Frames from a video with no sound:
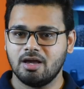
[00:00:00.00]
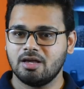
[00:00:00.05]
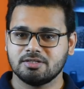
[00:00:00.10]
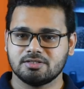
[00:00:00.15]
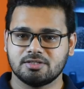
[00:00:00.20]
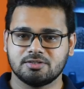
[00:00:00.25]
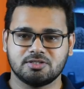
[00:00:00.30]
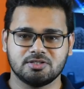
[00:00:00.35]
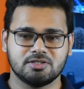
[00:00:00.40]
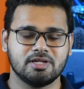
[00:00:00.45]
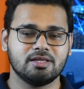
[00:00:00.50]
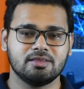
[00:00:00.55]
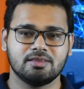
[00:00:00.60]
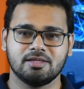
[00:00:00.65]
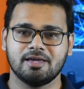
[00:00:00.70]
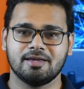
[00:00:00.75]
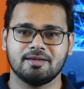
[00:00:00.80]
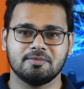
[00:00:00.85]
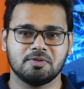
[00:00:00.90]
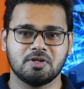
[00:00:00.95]
So today
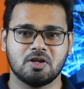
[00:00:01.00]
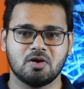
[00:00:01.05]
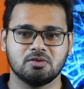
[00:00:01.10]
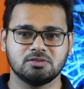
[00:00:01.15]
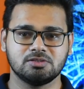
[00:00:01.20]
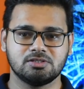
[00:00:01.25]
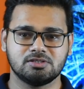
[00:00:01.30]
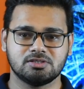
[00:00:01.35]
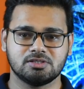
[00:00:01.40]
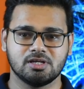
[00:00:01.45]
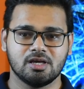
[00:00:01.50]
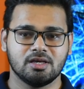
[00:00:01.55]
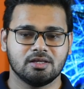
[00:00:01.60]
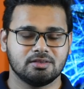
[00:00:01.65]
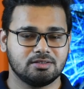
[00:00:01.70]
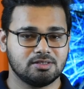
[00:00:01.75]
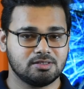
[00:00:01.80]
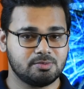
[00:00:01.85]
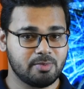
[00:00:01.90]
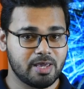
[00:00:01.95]
they have launched
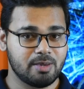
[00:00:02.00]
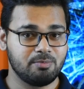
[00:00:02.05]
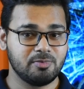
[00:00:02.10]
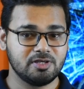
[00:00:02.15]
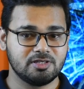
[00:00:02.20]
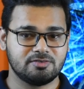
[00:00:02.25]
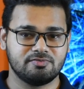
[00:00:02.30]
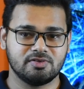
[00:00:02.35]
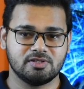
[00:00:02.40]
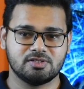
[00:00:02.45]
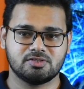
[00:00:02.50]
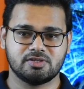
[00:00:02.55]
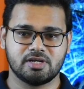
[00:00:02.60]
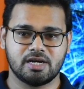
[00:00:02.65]
the Amazfit